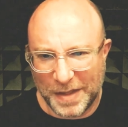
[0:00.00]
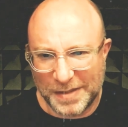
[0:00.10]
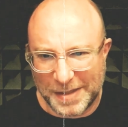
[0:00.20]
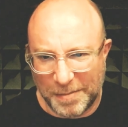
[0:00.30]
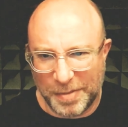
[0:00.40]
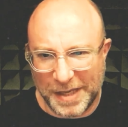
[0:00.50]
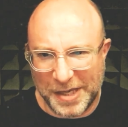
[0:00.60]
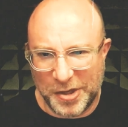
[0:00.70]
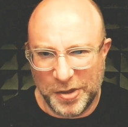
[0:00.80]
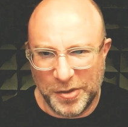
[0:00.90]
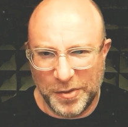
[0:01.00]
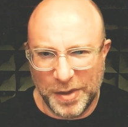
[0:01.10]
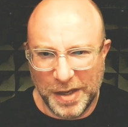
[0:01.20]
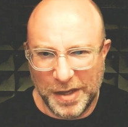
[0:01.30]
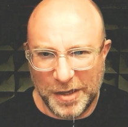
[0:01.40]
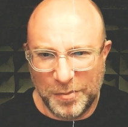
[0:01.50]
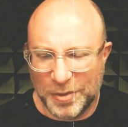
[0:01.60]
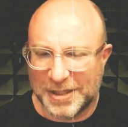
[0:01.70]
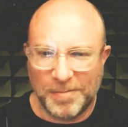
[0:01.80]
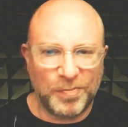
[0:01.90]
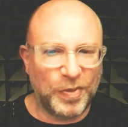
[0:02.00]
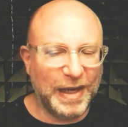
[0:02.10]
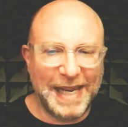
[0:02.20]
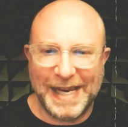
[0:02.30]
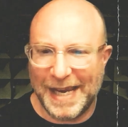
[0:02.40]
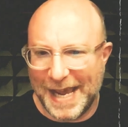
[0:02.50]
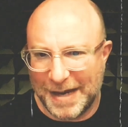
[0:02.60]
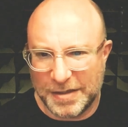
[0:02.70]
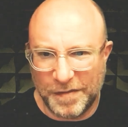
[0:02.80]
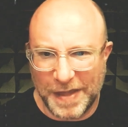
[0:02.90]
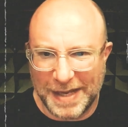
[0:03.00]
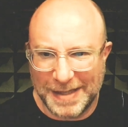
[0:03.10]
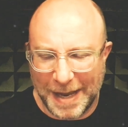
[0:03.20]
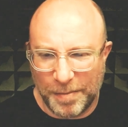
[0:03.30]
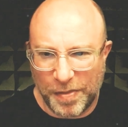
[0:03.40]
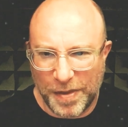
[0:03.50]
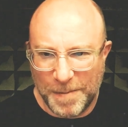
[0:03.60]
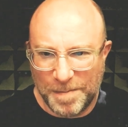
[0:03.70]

somebody who was completely out of their depth